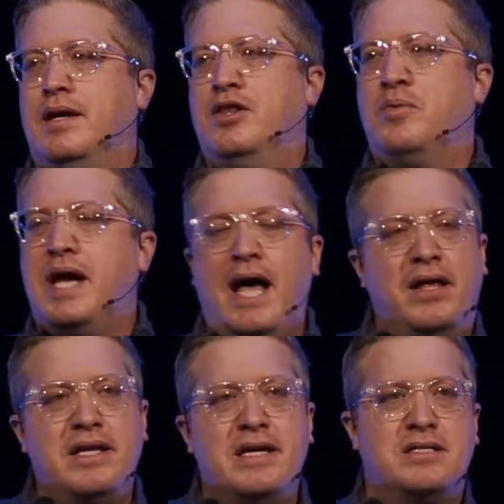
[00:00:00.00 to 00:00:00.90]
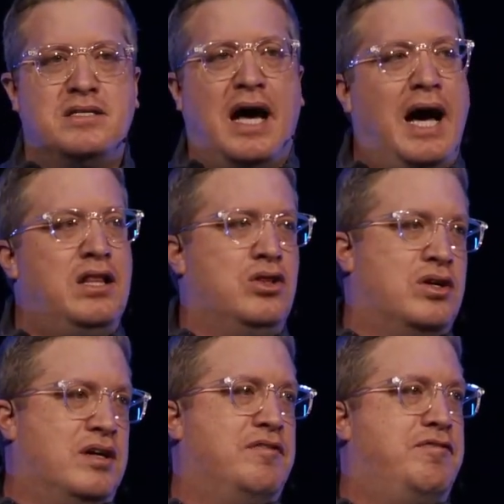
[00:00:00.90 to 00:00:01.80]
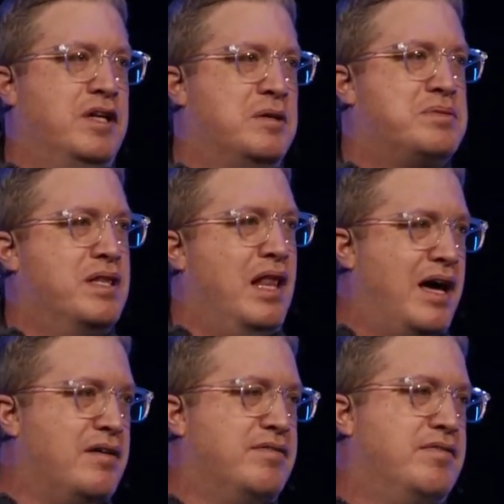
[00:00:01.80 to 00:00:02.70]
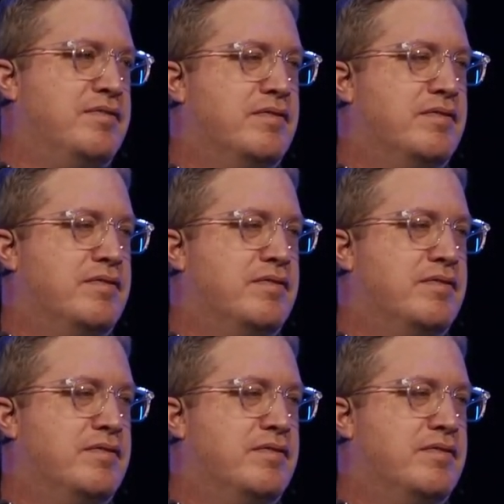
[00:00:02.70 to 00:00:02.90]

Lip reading: And the reality is, as I look at Philip's life,